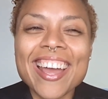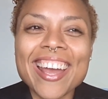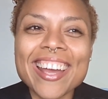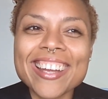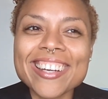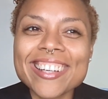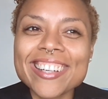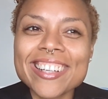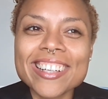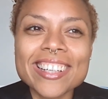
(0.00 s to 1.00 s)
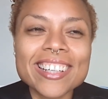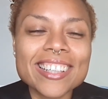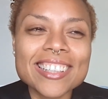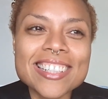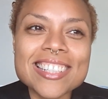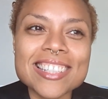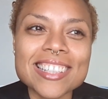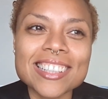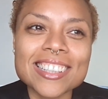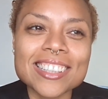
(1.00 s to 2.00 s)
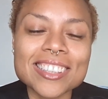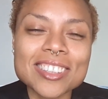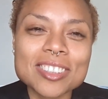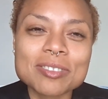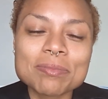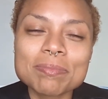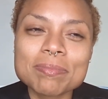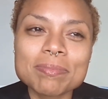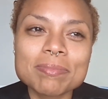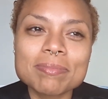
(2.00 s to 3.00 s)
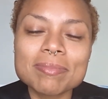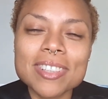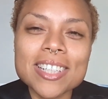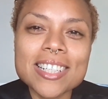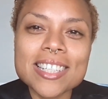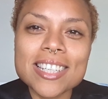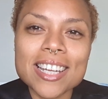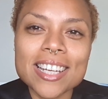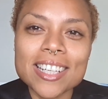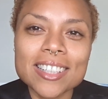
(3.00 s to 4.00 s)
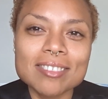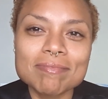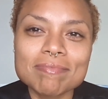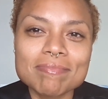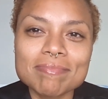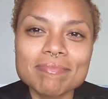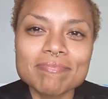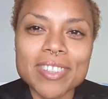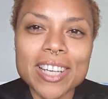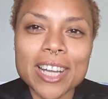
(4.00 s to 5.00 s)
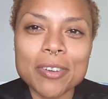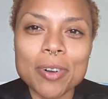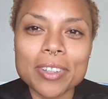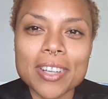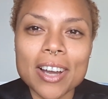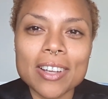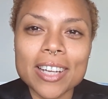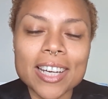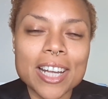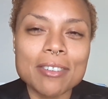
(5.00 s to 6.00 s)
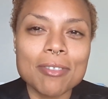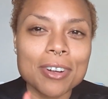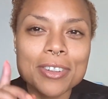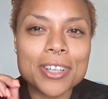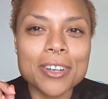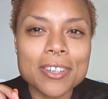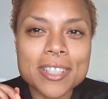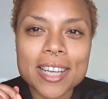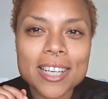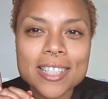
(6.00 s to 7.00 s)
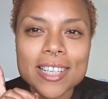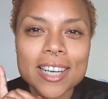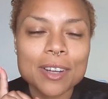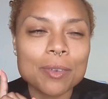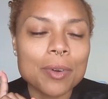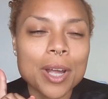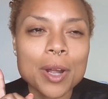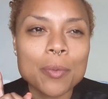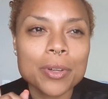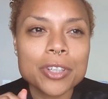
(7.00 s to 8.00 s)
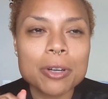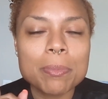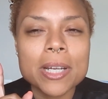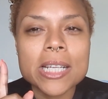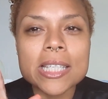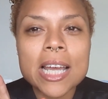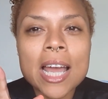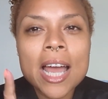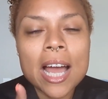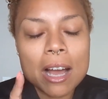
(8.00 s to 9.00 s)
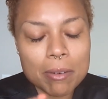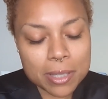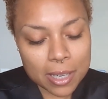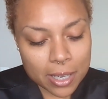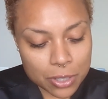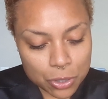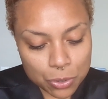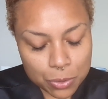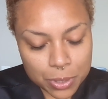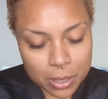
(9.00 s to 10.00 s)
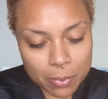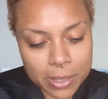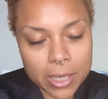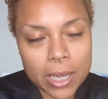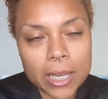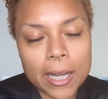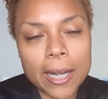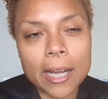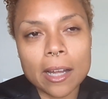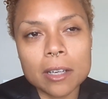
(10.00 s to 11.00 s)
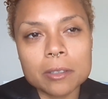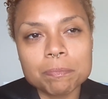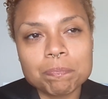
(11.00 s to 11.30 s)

And listen, it just saying it ain't worth all that. It ain't worth your sanity. It ain't worth your peace. I was talking to someone today, and